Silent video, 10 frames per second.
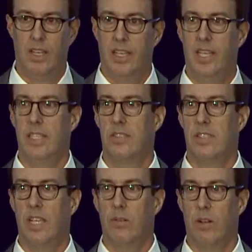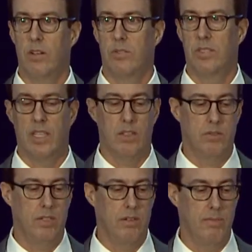It is zero
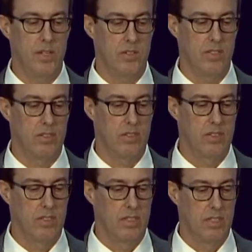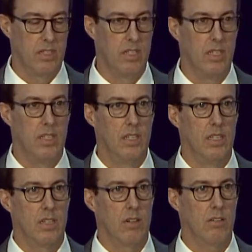CO2 emissions.
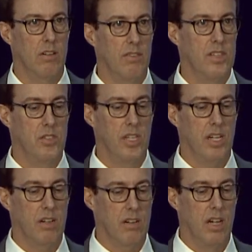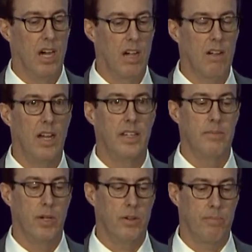Earlier this year, our Honda
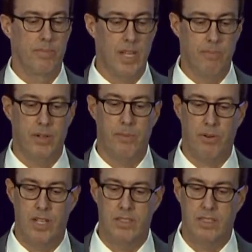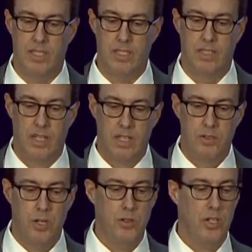Motor Company president,
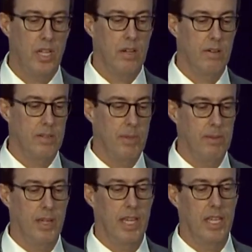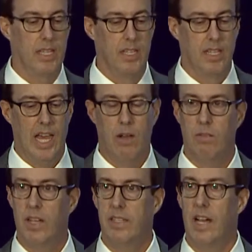Toshihiro Mibe,
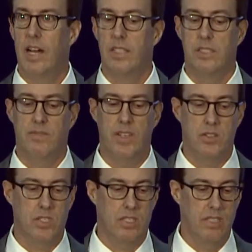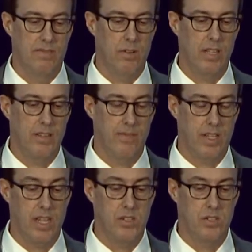outlined Honda's vision for
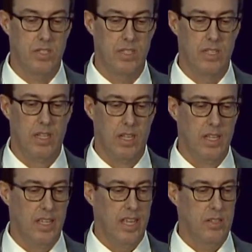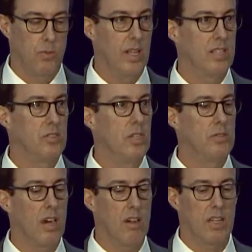electrification, as well as new
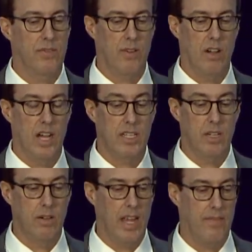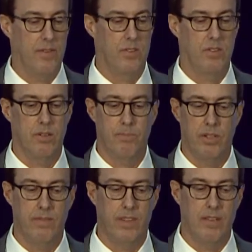targets for our ongoing efforts to
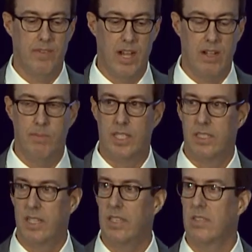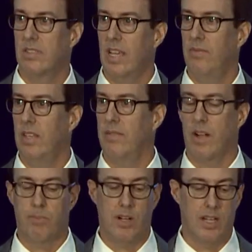improve the environment and the safety of
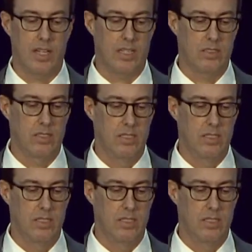our products.